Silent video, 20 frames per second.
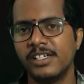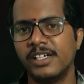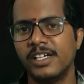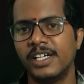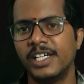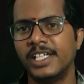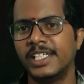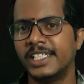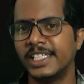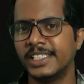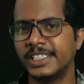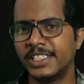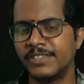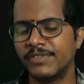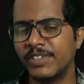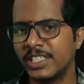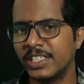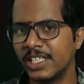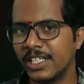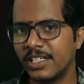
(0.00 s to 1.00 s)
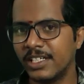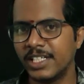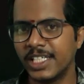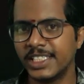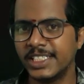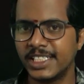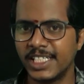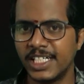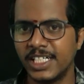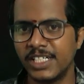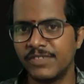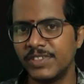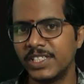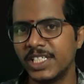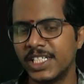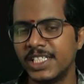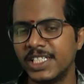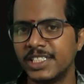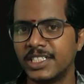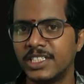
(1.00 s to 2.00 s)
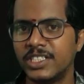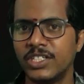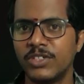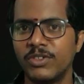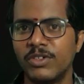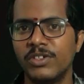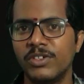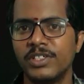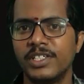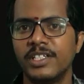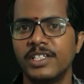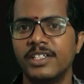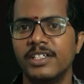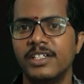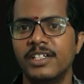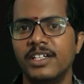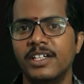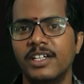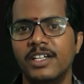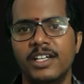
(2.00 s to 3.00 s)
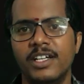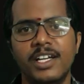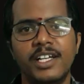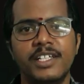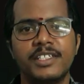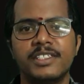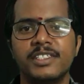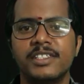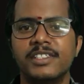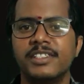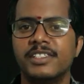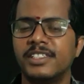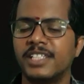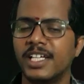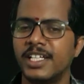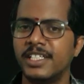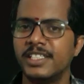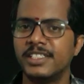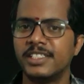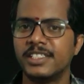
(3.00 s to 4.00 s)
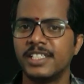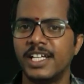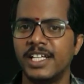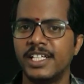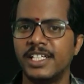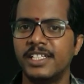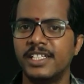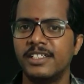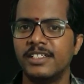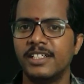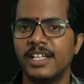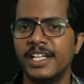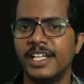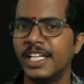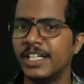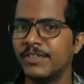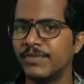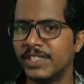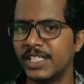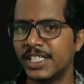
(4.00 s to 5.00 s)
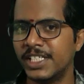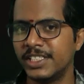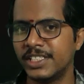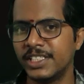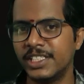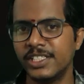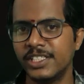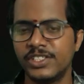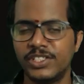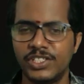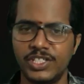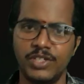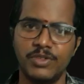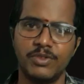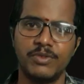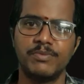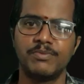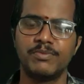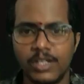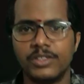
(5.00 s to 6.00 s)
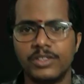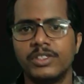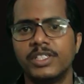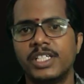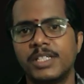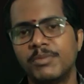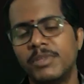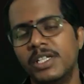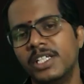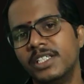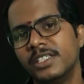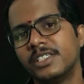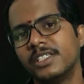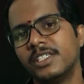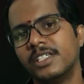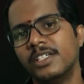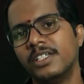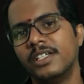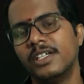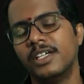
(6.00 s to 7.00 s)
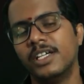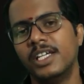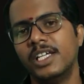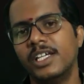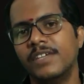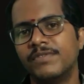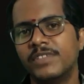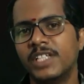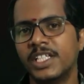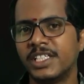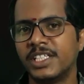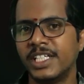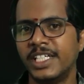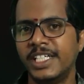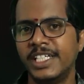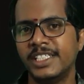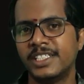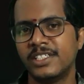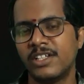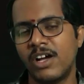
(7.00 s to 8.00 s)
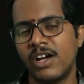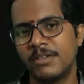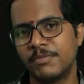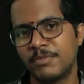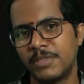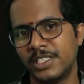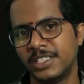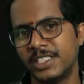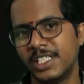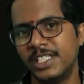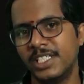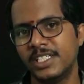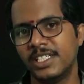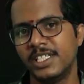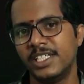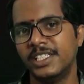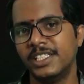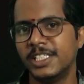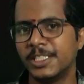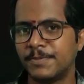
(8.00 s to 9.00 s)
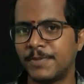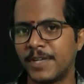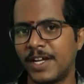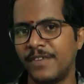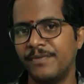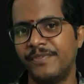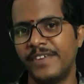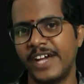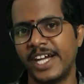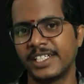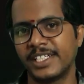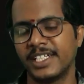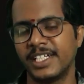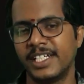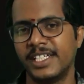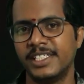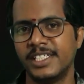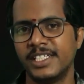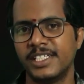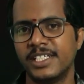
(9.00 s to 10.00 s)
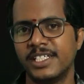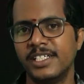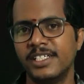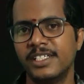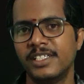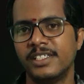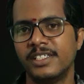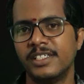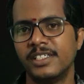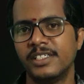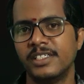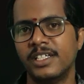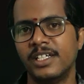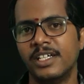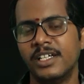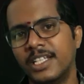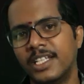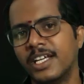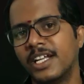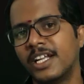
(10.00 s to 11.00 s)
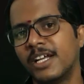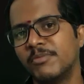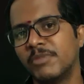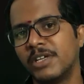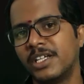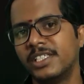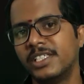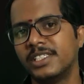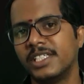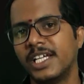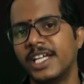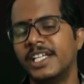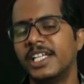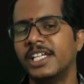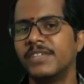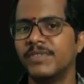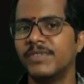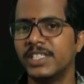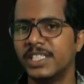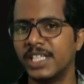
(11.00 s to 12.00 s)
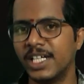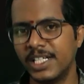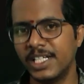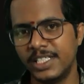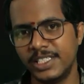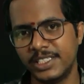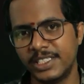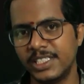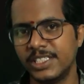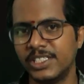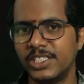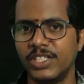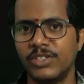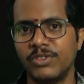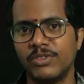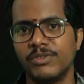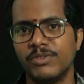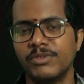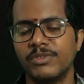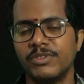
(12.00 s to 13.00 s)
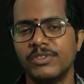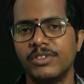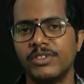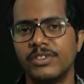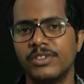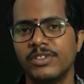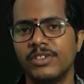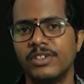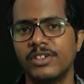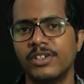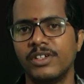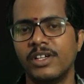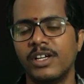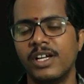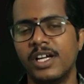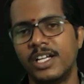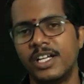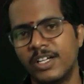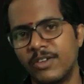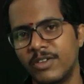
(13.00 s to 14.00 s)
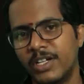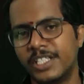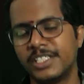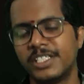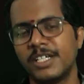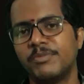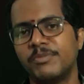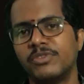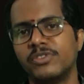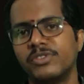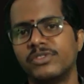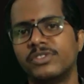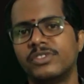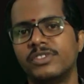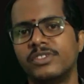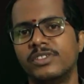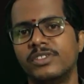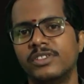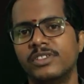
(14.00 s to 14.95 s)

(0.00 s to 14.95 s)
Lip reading: And does it end with the digit 0? Yes, 10 is ending with the digit 0. So that means if the 3 is not present in this prime factorization, the number is ending with the digit 0. Now let's suppose,